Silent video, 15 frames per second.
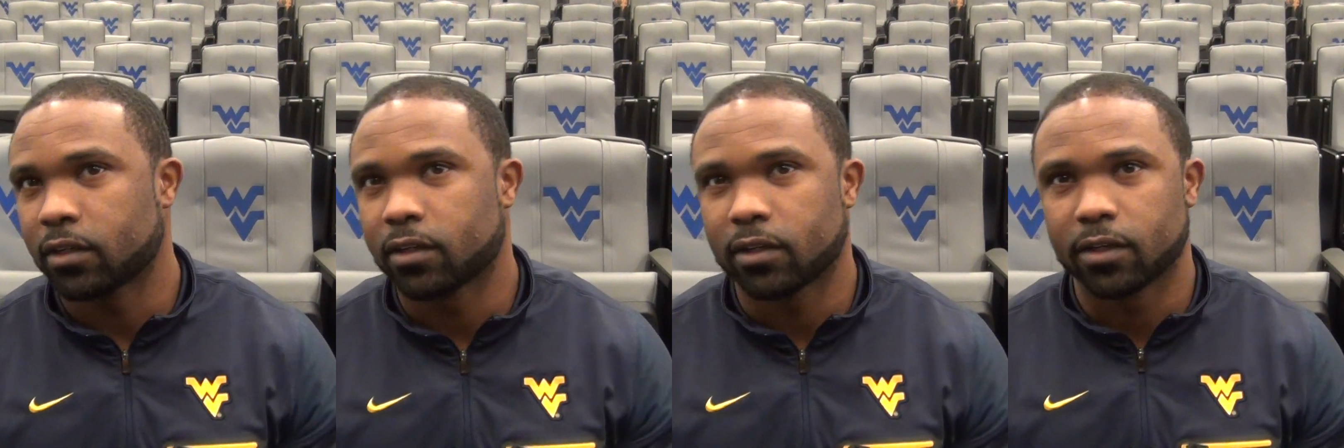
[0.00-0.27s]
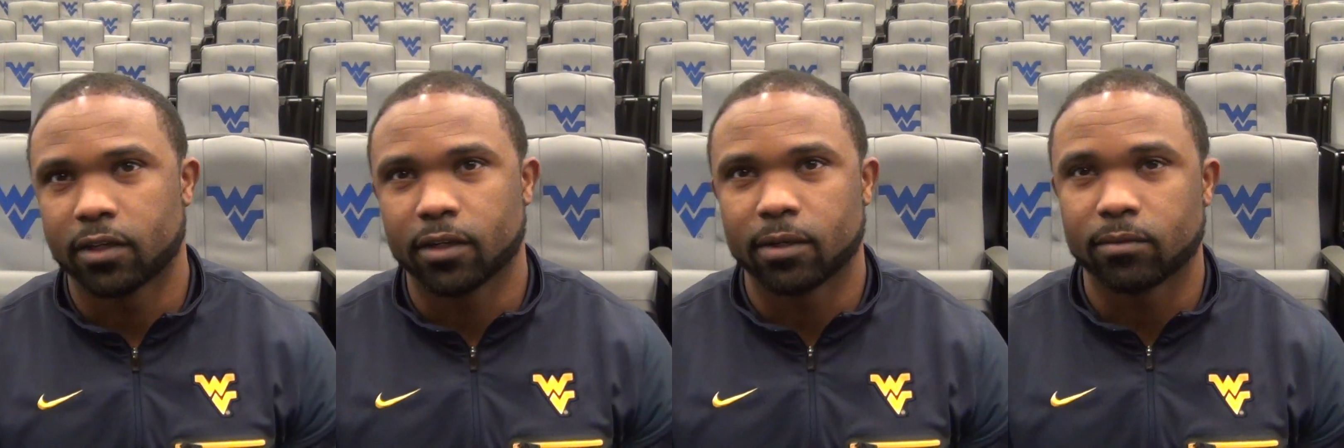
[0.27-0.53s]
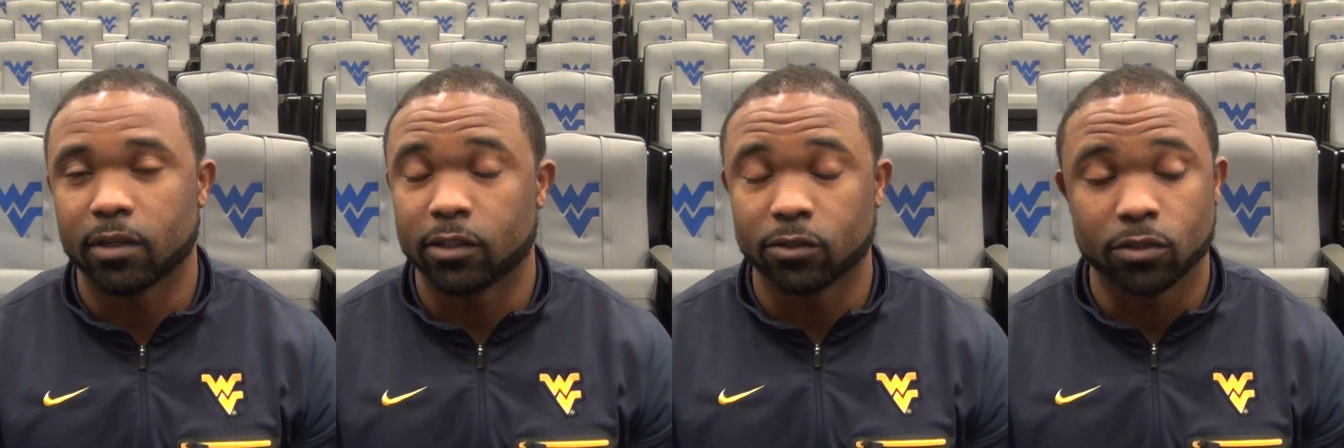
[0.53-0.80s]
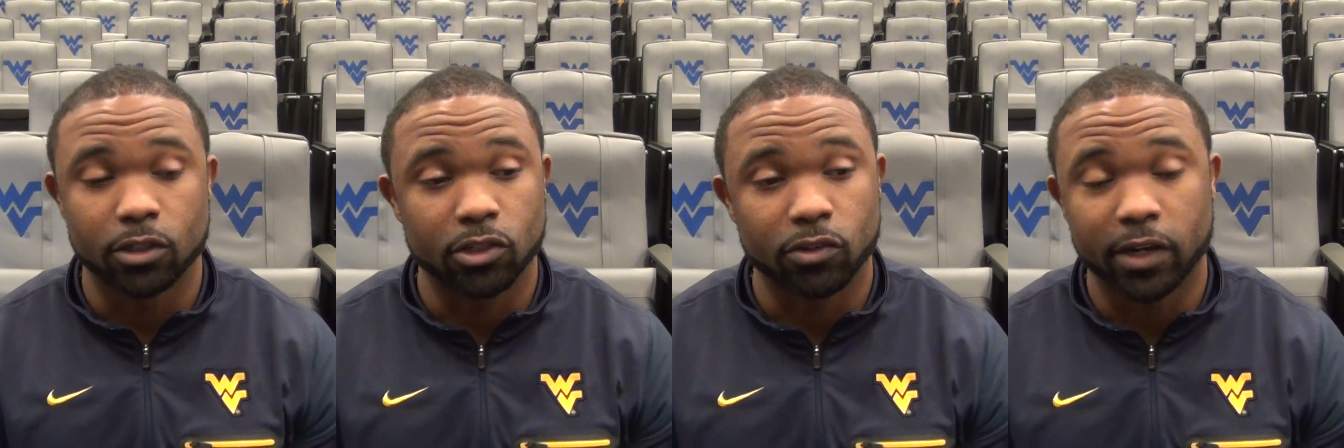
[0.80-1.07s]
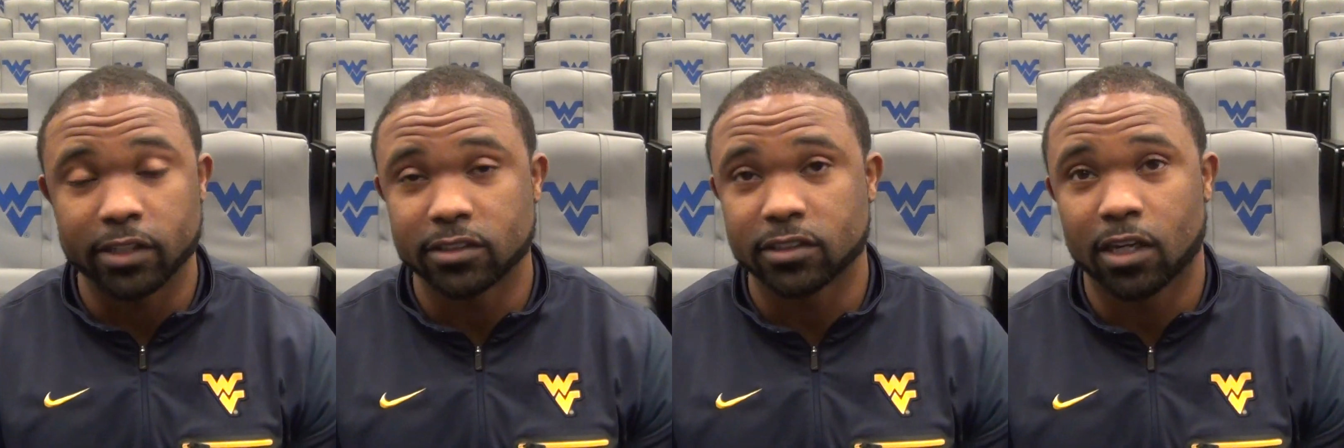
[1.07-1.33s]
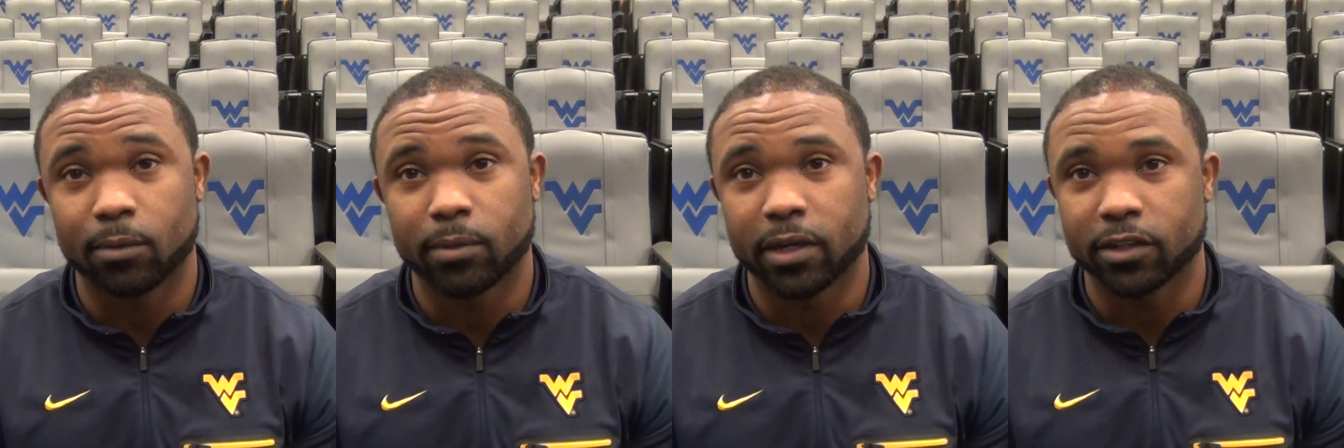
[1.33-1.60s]
Okay. Uh, they do a great
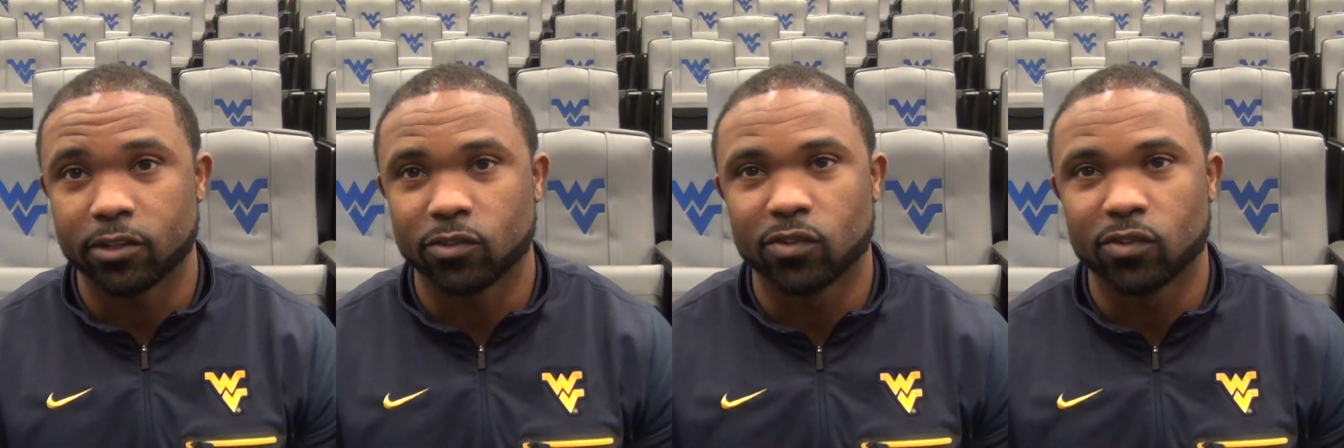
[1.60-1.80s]
job at it.